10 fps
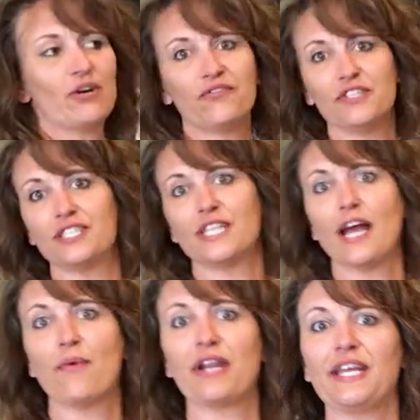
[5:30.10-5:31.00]
my girlfriends and
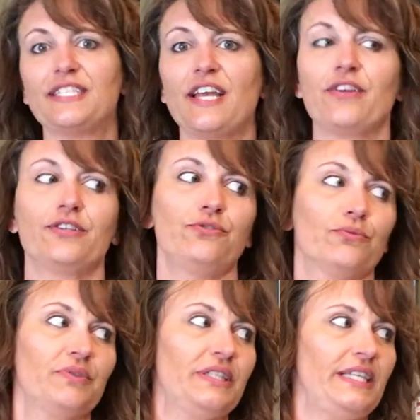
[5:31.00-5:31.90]
I want to get together and do
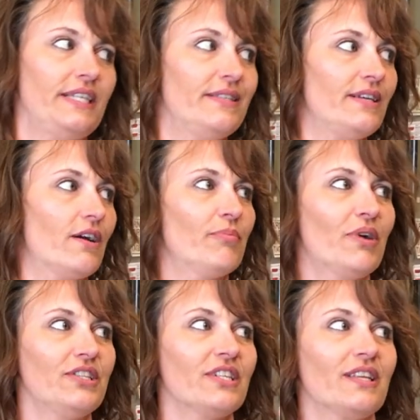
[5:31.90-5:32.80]
a really easy art
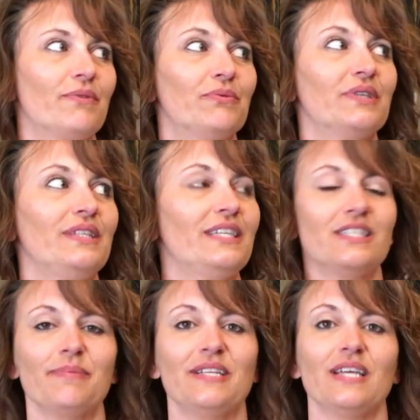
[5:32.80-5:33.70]
project that we really
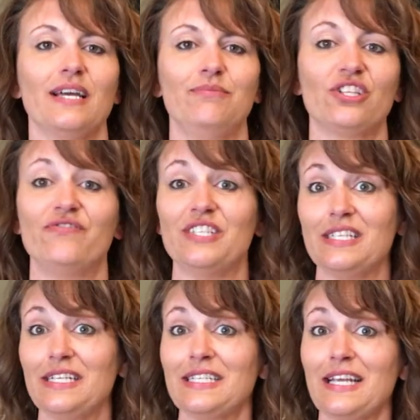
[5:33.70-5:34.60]
can spend time just
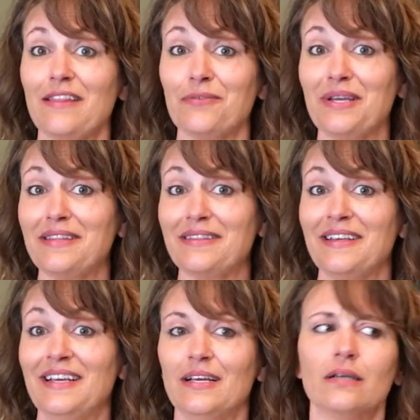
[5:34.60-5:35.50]
visiting together with,
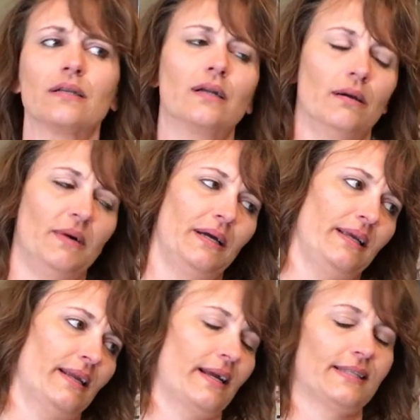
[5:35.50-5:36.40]
come
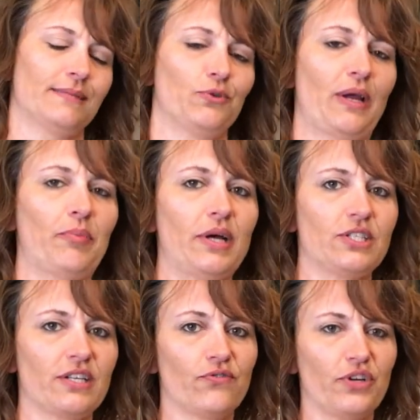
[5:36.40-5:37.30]
on in. I got some great
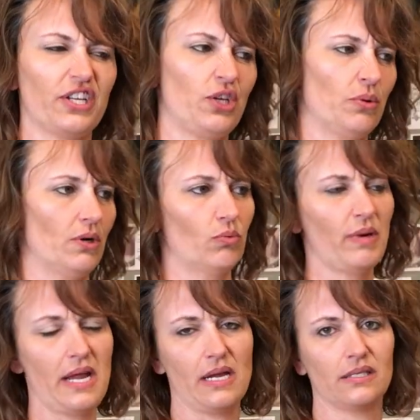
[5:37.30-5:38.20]
projects for you. Cute little
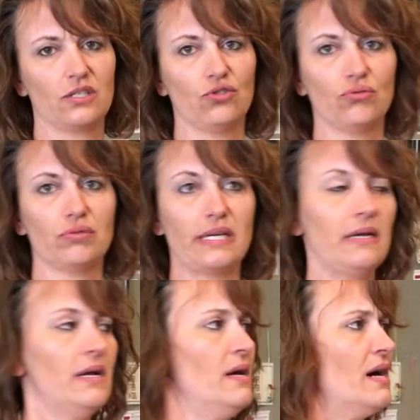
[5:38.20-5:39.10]
rings,
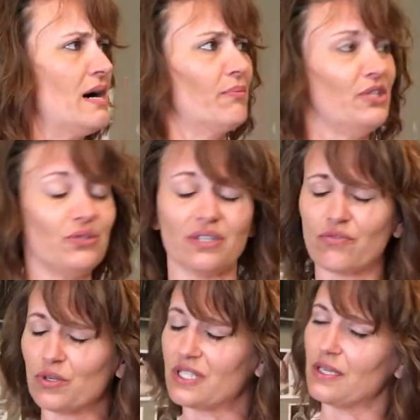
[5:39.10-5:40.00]
jewelry. Um, we do, the,
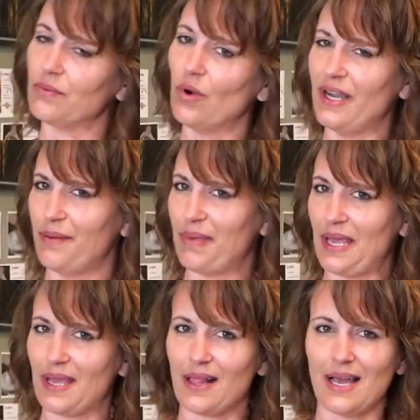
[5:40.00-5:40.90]
of course, the wine and
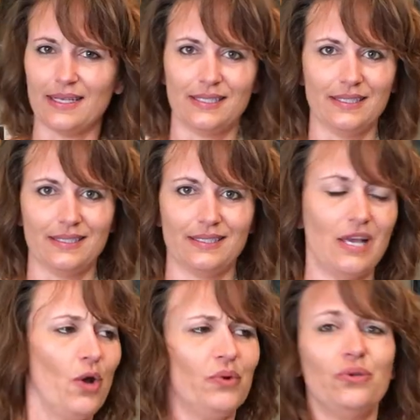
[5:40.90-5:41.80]
paint
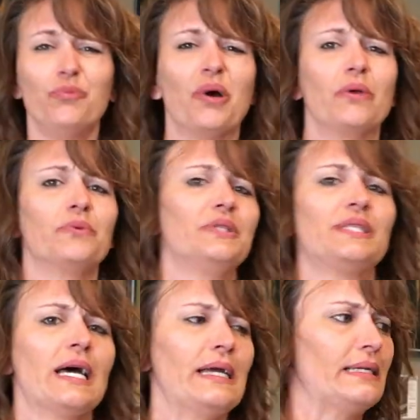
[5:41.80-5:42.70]
classes. We do the barnwood
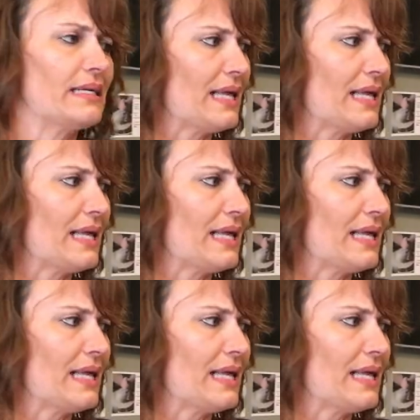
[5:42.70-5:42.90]
sign